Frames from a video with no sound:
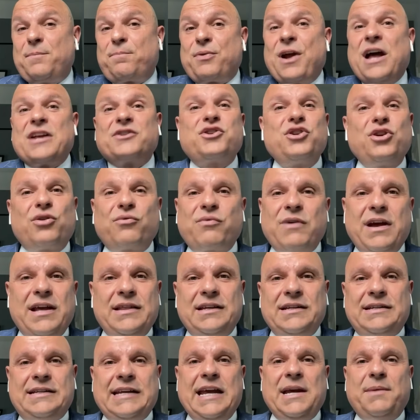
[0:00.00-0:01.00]
prosecutor ran
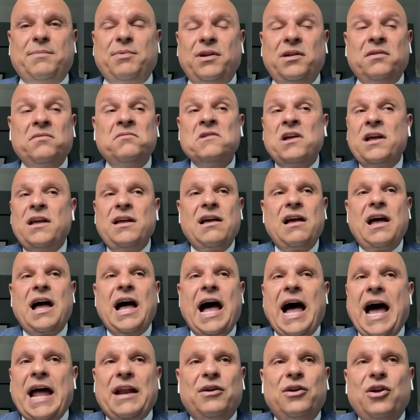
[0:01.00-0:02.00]
the table,
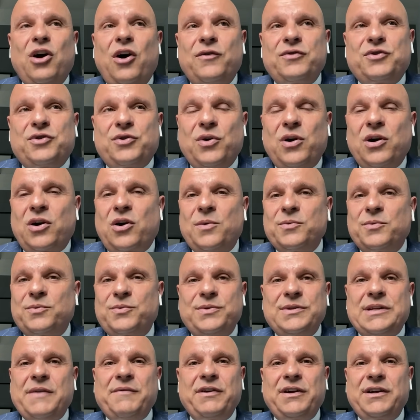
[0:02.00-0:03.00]
I don't know if Sean Combs
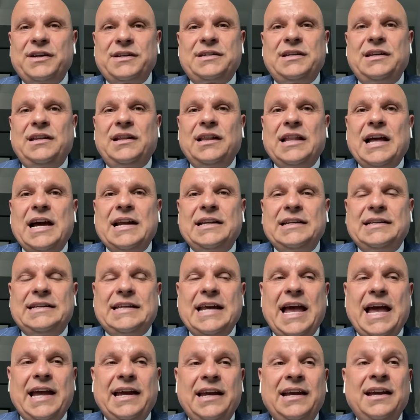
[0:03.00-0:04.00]
was ever going to see the light of
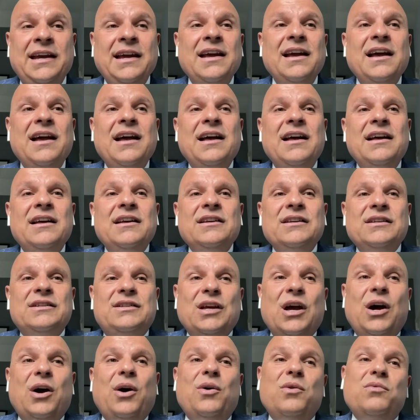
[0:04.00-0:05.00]
day.
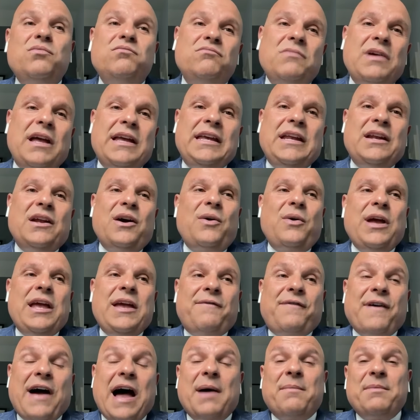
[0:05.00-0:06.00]
So,
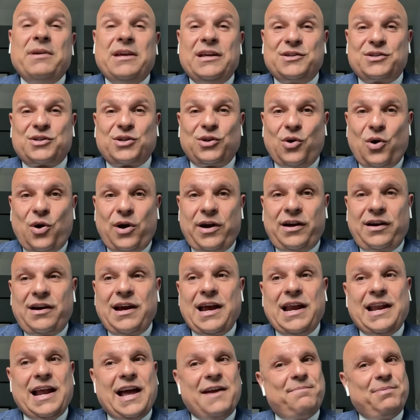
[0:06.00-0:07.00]
if I'm his lawyer
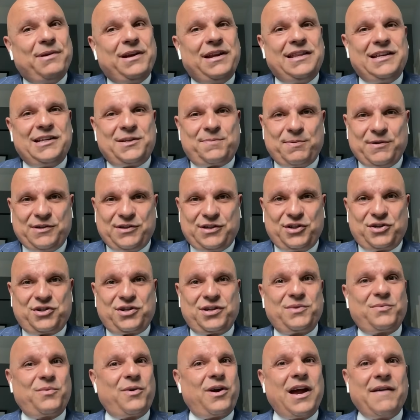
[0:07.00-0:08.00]
and I've been in this
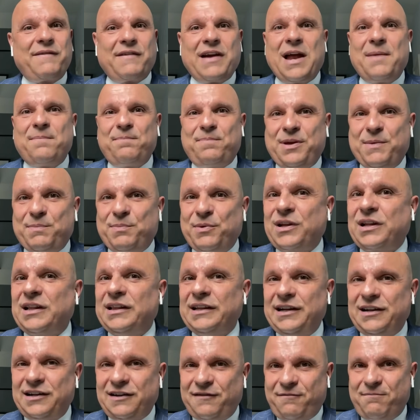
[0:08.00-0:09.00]
position where I've gotten people
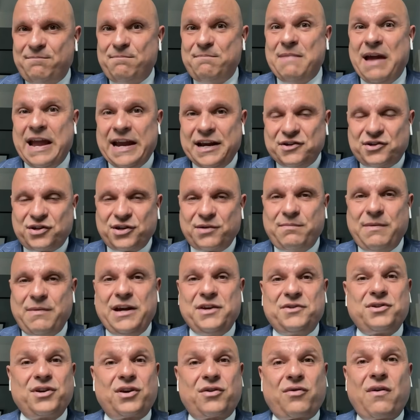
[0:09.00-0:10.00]
cleared of major,
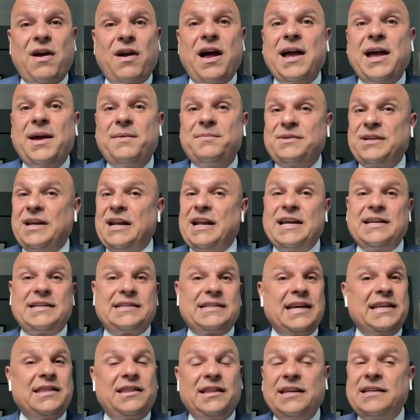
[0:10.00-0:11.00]
major crimes, and I
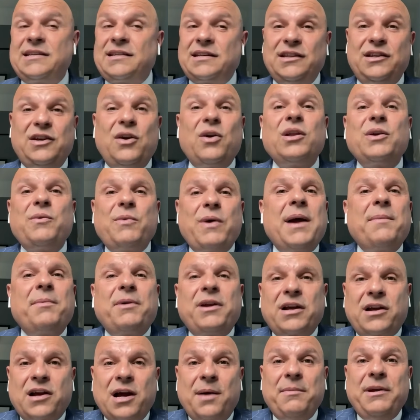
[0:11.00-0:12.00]
said, listen, the only way I'm
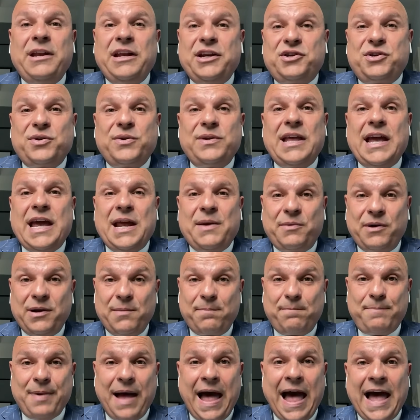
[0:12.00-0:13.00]
going to come and hit you in the head with
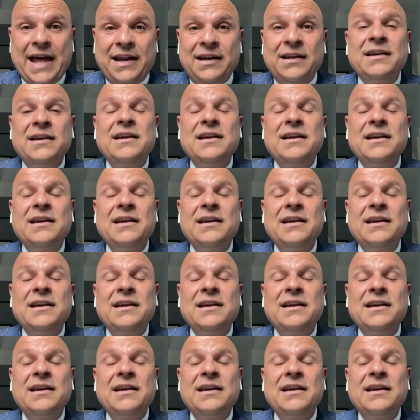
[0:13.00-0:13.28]
a bat